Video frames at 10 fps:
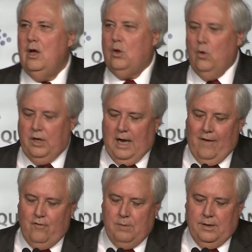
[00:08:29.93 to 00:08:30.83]
Good
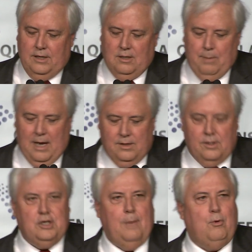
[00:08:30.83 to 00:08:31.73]
government is about the
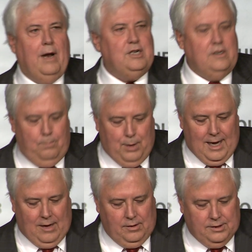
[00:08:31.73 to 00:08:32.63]
separation of
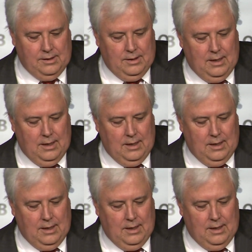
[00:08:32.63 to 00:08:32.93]
powers,